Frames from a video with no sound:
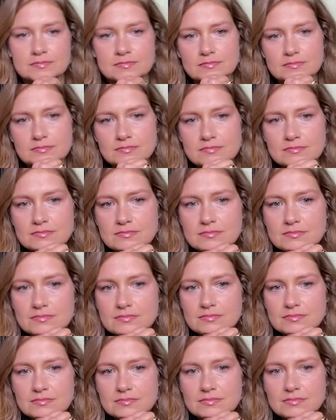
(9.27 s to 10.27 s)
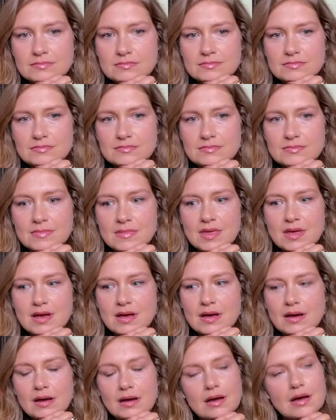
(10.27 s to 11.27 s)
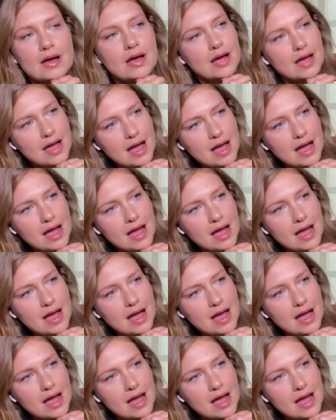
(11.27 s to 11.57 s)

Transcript: (silent)